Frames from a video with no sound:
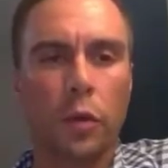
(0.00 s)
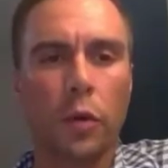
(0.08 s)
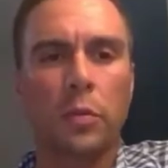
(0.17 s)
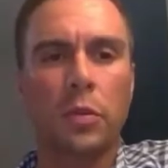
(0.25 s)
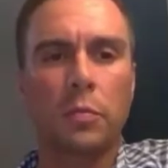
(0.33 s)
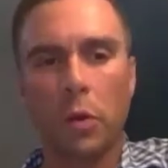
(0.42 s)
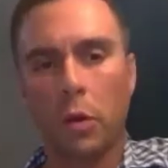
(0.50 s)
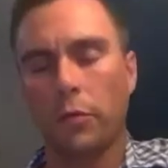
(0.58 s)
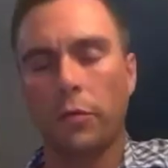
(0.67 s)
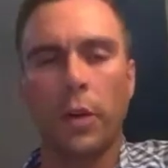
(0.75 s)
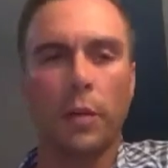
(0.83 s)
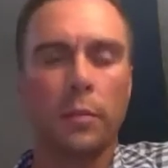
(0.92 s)
groups,
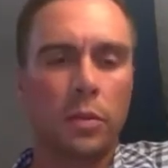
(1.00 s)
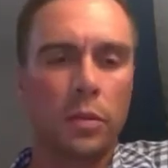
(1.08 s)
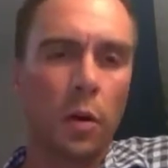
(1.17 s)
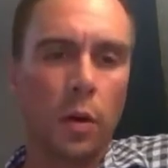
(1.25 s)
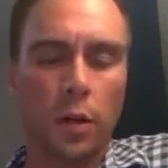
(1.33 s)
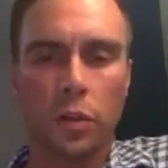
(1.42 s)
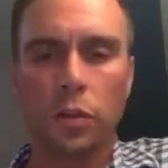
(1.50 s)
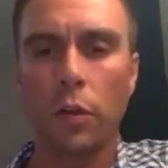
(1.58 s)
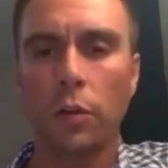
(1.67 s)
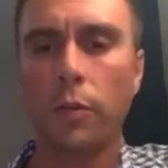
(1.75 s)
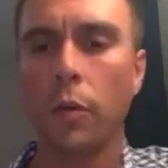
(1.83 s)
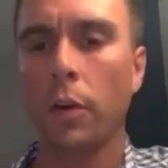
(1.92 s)
pro-freedom, so on and
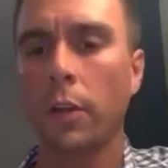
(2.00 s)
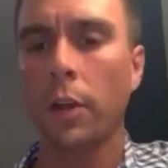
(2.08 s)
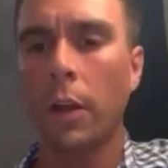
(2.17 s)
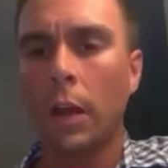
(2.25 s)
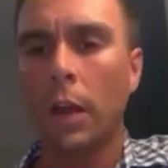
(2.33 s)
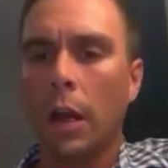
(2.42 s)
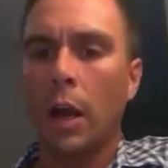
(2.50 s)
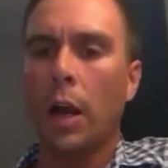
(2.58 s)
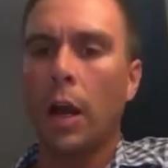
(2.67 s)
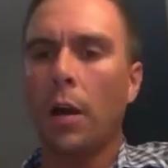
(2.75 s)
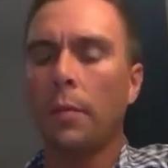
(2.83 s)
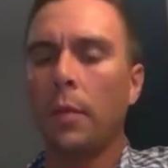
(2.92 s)
so forth.
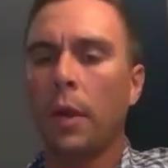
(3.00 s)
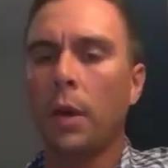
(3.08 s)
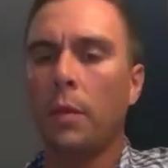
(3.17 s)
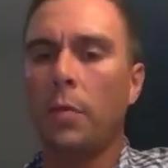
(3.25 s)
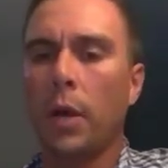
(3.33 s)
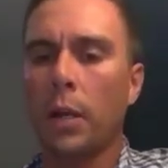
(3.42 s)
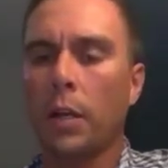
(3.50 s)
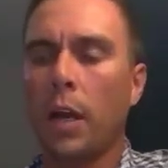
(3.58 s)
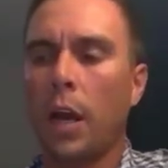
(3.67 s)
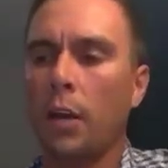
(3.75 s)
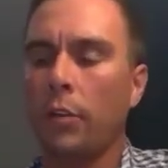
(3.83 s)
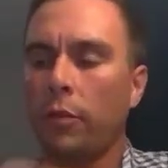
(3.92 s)
But
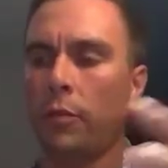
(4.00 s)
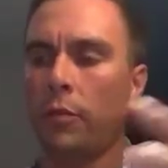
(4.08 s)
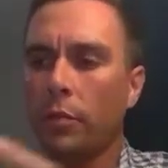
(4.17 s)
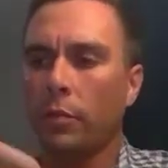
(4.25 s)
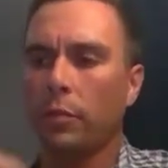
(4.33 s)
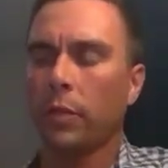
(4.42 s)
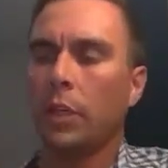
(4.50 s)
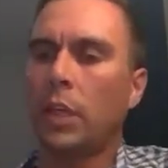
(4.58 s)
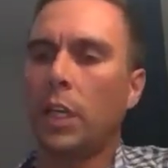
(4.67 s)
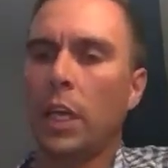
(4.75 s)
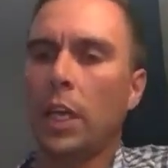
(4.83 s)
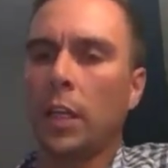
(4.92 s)
kind of
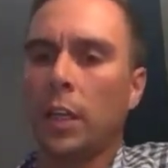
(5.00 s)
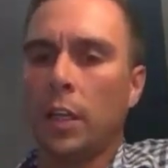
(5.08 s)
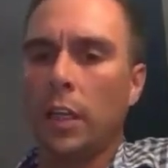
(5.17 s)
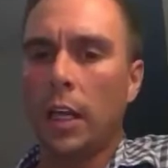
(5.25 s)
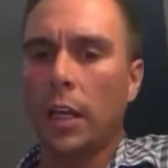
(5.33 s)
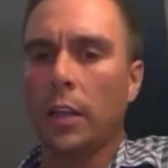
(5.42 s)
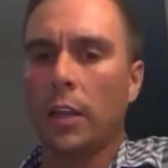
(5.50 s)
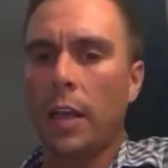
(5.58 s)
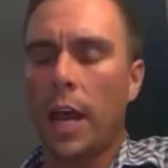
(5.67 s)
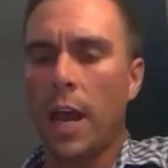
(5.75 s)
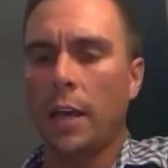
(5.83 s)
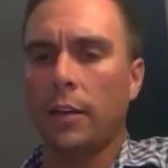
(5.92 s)
getting
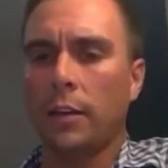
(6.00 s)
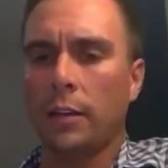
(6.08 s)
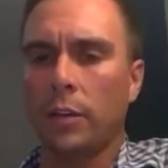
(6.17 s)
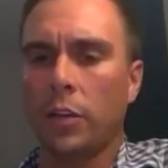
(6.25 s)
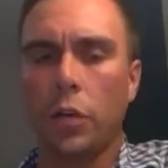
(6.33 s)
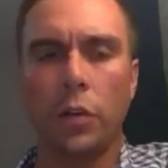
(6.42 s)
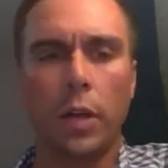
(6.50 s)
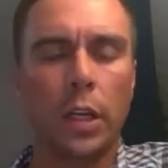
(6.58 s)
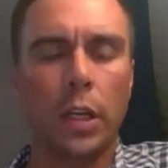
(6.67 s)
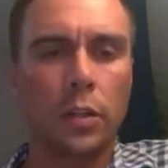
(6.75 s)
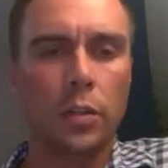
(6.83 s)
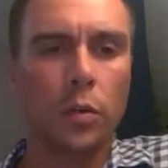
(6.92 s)
that
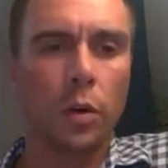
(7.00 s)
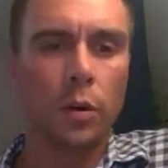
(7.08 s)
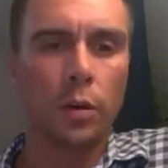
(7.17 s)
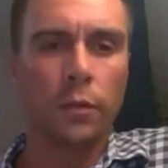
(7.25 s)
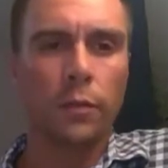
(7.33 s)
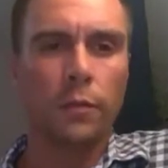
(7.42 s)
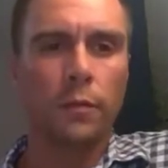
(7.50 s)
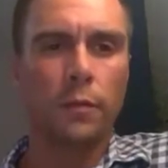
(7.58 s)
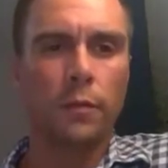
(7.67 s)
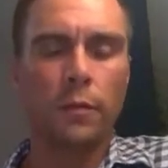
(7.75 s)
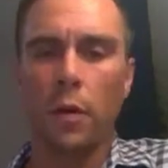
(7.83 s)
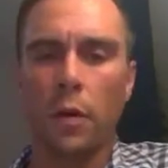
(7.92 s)
unity sort of
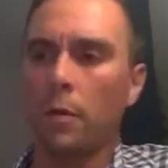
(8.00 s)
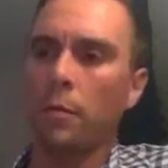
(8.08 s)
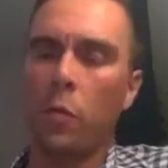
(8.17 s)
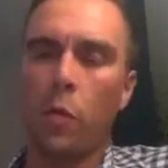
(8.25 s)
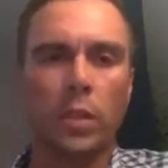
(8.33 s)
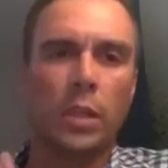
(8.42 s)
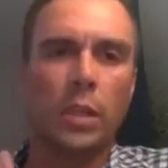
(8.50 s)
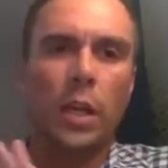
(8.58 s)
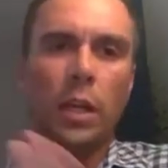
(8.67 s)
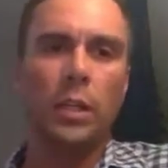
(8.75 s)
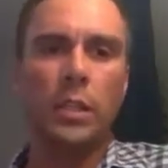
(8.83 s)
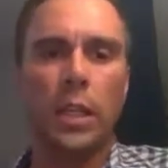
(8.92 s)
from one side
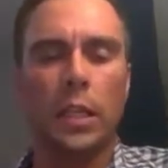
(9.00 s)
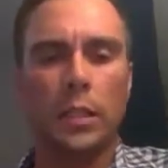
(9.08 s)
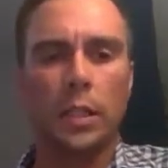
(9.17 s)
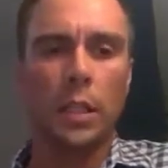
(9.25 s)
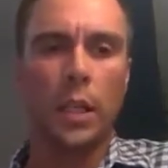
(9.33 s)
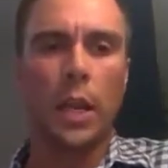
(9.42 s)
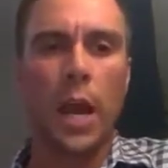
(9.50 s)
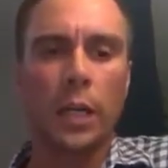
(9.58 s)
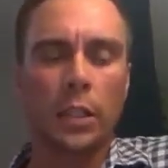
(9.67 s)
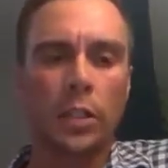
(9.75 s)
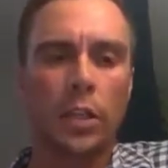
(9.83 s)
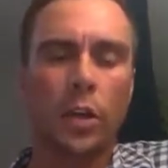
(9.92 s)
of the state to the
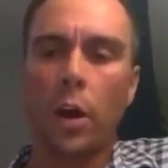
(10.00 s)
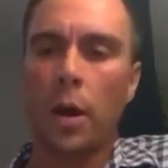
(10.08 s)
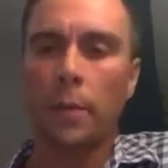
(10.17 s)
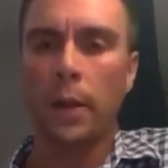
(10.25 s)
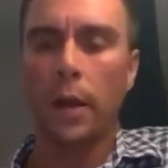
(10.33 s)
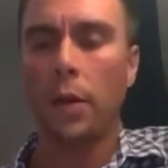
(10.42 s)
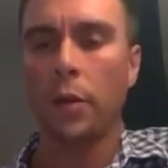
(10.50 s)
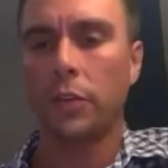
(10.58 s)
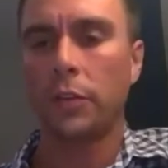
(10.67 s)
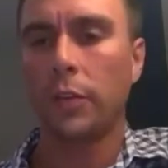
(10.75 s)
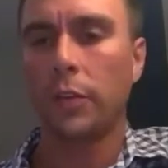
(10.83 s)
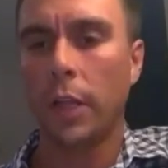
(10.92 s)
next. I
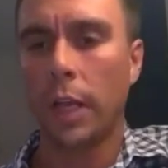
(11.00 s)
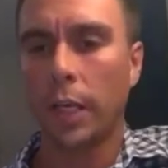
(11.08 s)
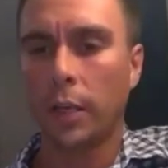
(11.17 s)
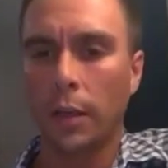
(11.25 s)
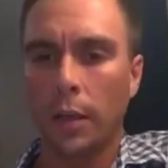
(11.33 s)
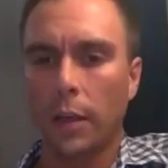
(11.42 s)
always feel like